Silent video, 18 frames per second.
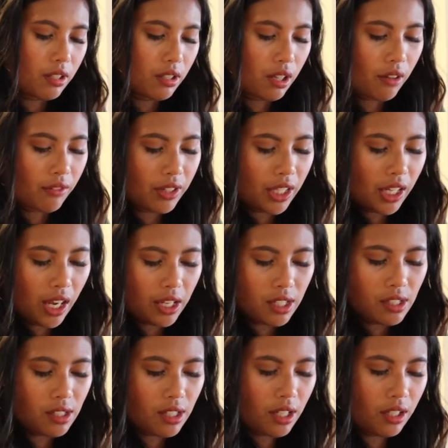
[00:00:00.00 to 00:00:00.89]
of the
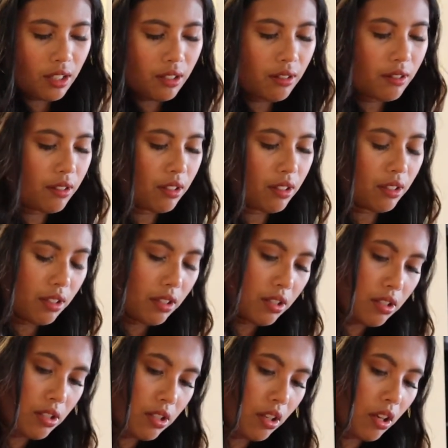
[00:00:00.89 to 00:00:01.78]
icing.
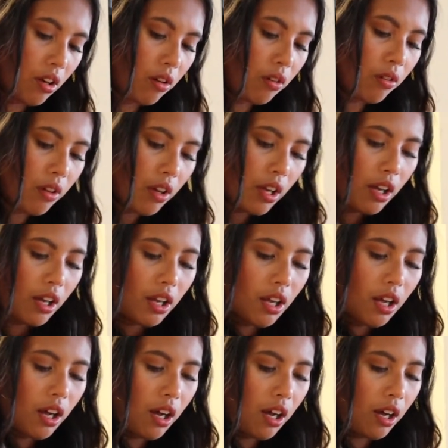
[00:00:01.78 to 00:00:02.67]
So
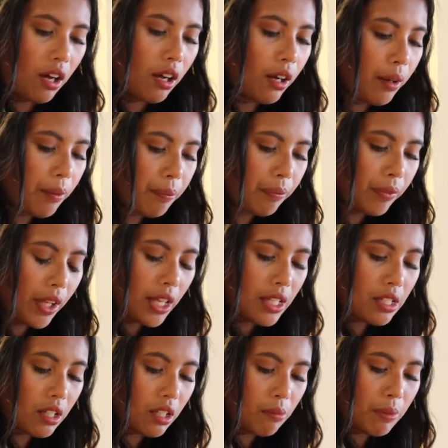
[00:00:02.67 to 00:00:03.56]

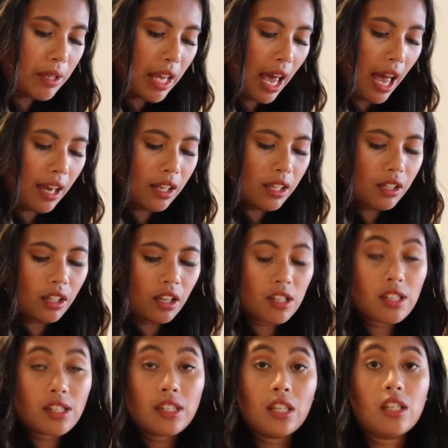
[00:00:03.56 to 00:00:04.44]
that's gonna be added
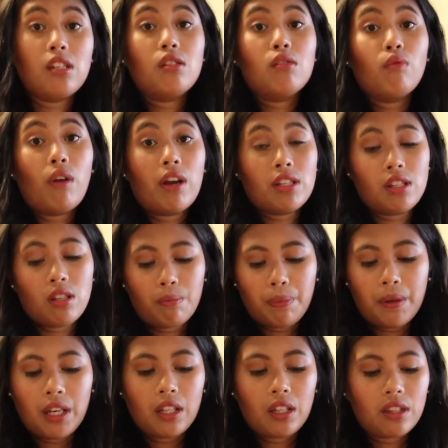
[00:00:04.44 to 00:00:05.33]
because this
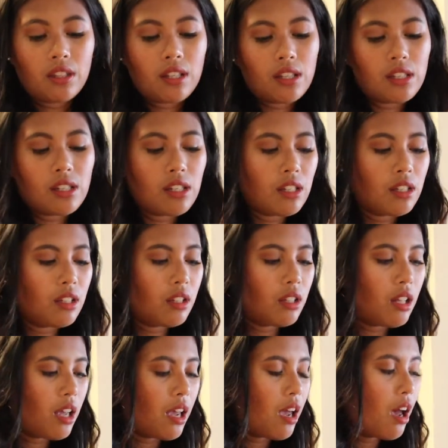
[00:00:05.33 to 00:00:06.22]
recipe doesn't
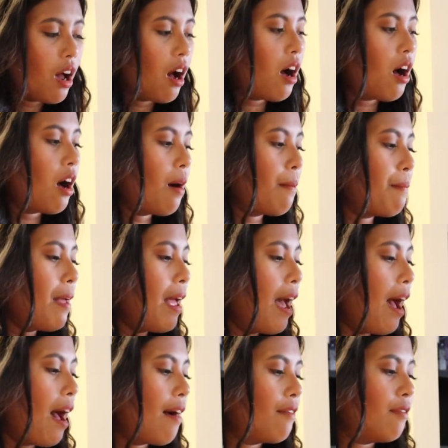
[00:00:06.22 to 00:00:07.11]

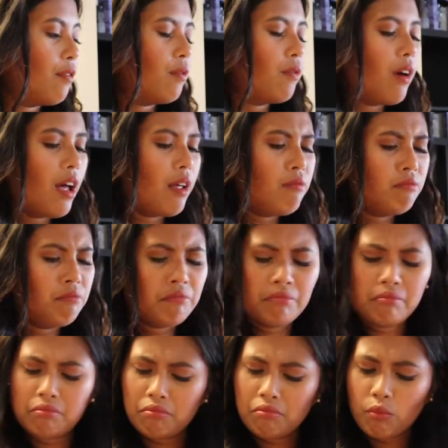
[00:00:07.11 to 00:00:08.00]
have
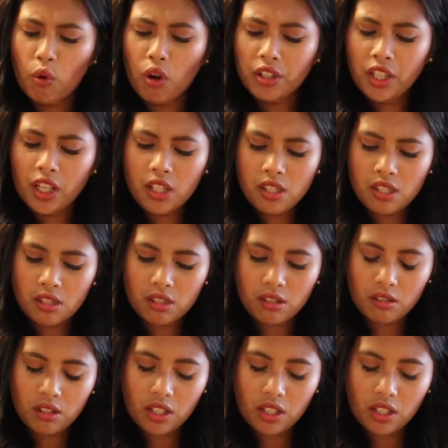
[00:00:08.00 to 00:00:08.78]
walnuts.